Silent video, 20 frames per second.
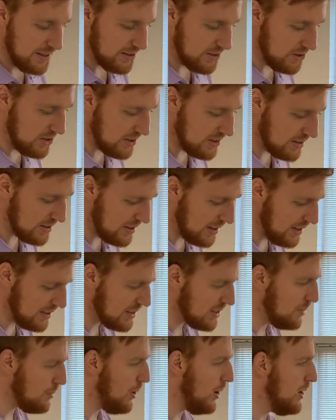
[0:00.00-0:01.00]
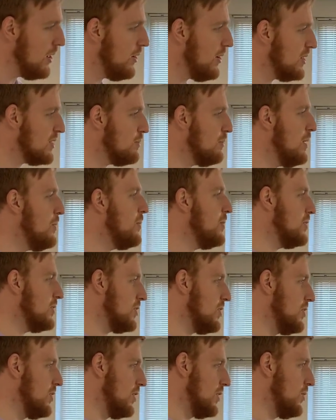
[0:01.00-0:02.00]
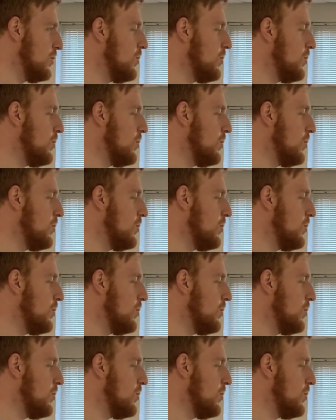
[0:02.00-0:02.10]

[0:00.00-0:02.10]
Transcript: So Jesus asked him, "Why do you ask me what is good?"